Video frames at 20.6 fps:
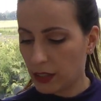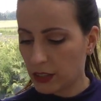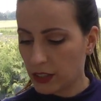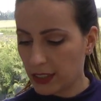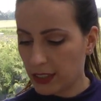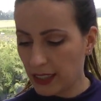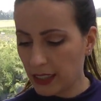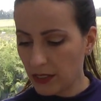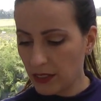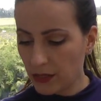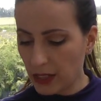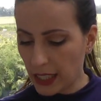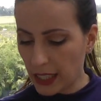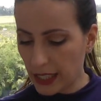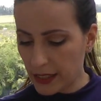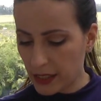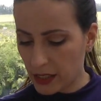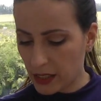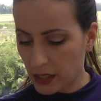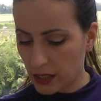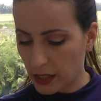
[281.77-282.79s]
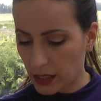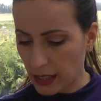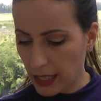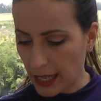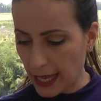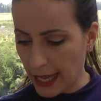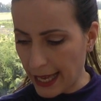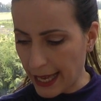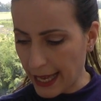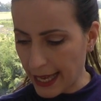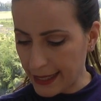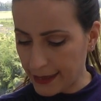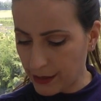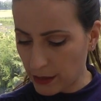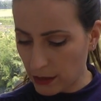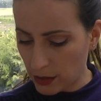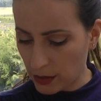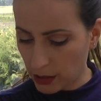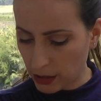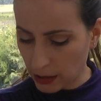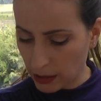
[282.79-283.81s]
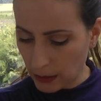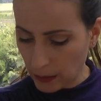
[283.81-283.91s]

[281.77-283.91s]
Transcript: sleeveless, and